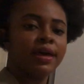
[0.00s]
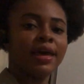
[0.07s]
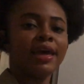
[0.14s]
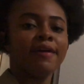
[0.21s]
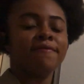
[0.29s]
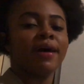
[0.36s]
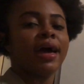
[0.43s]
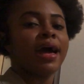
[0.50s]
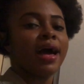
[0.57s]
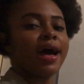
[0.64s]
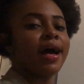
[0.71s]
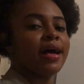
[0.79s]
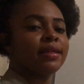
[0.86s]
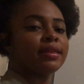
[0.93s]
If I
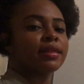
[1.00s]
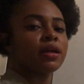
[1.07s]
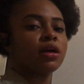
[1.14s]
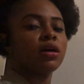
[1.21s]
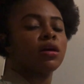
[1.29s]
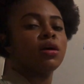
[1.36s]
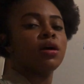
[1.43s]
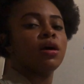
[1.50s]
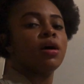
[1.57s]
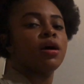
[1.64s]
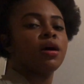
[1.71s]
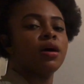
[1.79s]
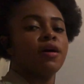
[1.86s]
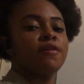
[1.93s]
ask
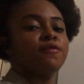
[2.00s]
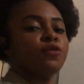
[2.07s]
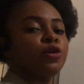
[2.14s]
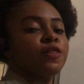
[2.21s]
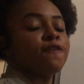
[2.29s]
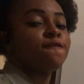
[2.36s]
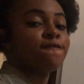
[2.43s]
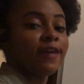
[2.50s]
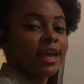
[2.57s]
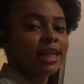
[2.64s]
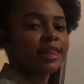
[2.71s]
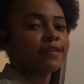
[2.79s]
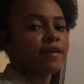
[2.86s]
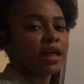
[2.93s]
for the
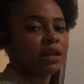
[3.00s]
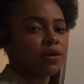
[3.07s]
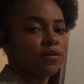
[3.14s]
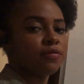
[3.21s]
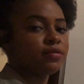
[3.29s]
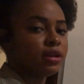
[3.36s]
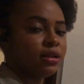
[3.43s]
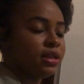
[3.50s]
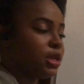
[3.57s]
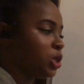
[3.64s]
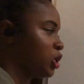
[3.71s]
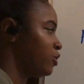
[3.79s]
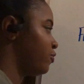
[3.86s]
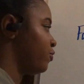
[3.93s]
face value of the
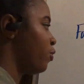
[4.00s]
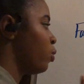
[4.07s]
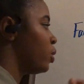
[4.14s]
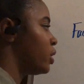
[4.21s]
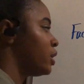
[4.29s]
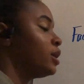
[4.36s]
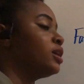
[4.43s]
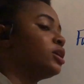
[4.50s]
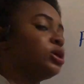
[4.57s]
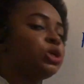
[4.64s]
digit 4, you